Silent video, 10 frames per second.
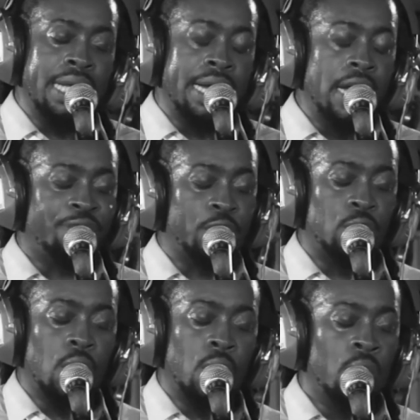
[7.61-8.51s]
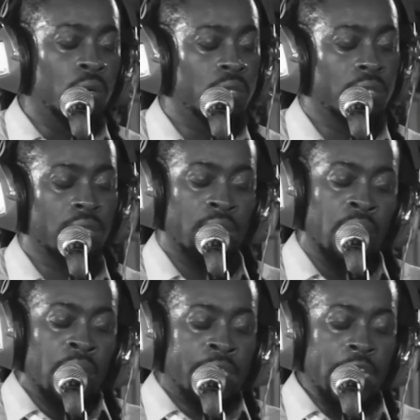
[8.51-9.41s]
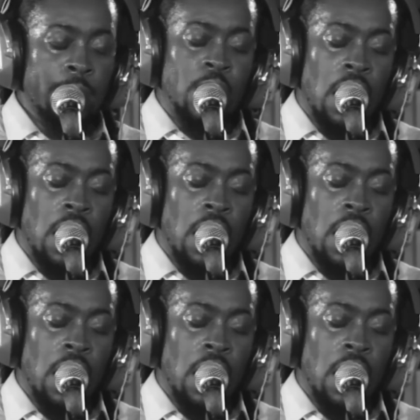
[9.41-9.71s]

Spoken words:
Here are a few ways he can do so.